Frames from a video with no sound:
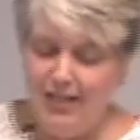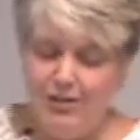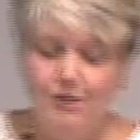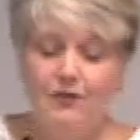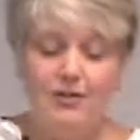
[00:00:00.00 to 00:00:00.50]

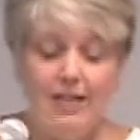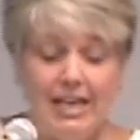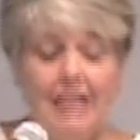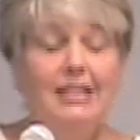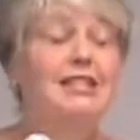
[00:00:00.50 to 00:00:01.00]
So if you're
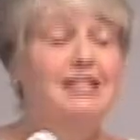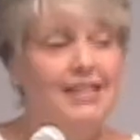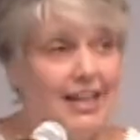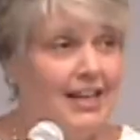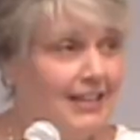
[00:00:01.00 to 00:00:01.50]
into
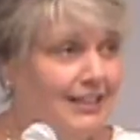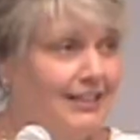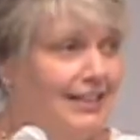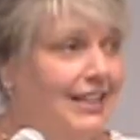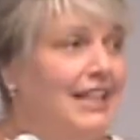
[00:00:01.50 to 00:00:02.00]
that,
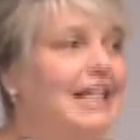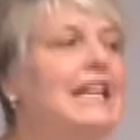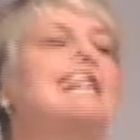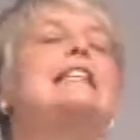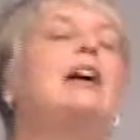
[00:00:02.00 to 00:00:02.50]

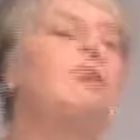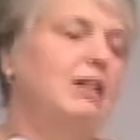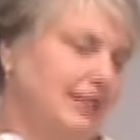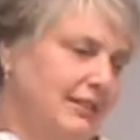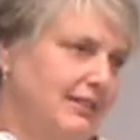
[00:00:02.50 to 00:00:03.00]
it's heaven.
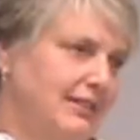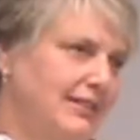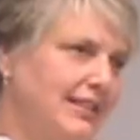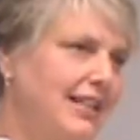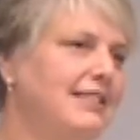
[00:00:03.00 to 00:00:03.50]

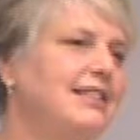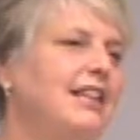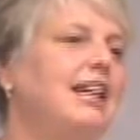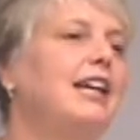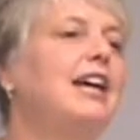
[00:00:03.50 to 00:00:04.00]
It's
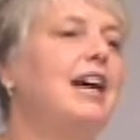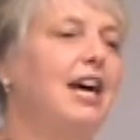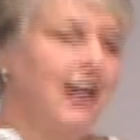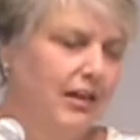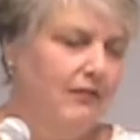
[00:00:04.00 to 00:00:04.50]
like
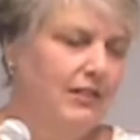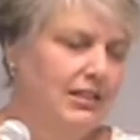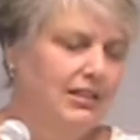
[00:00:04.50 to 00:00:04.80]
heaven.